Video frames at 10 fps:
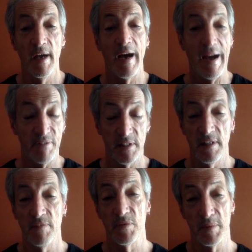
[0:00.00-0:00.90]

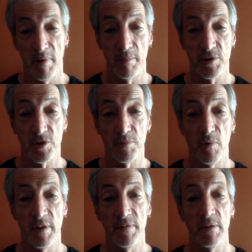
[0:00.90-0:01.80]
Obviously, from the publisher's
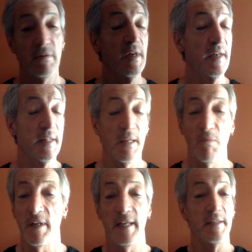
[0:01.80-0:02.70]
point of view, they
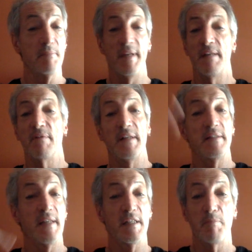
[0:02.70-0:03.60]
want to get as many
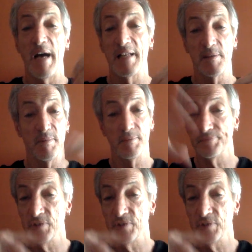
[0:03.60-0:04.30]
rights as possible.